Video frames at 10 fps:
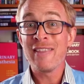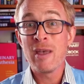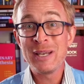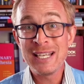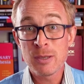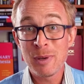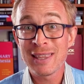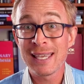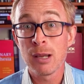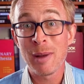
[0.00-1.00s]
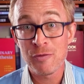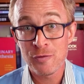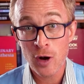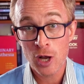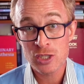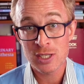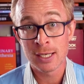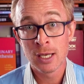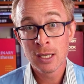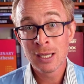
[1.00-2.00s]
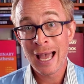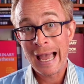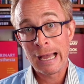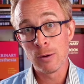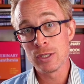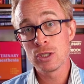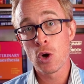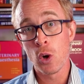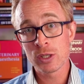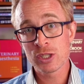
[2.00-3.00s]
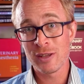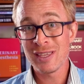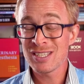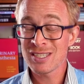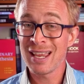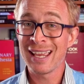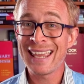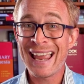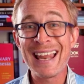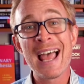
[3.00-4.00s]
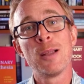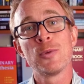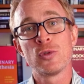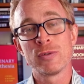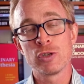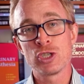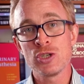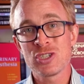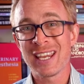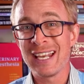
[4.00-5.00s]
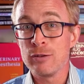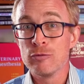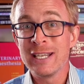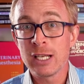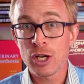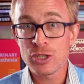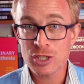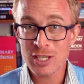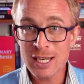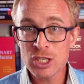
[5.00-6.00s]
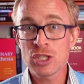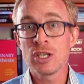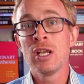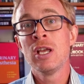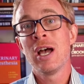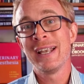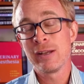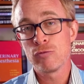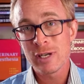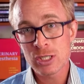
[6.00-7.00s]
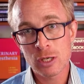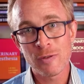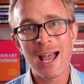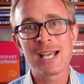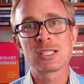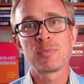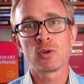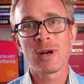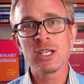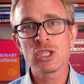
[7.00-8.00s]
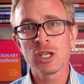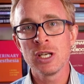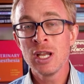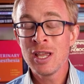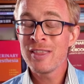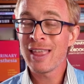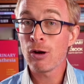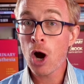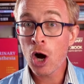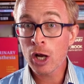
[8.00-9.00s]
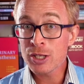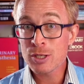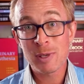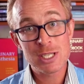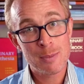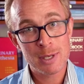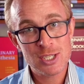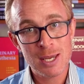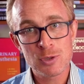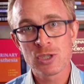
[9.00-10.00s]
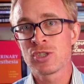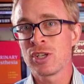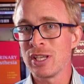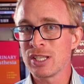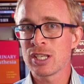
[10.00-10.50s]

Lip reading: And then we need to be thinking about fasting our dog. So this again helps with reducing any regurgitation and any risk of aspiration. There are going to be some exceptions to this.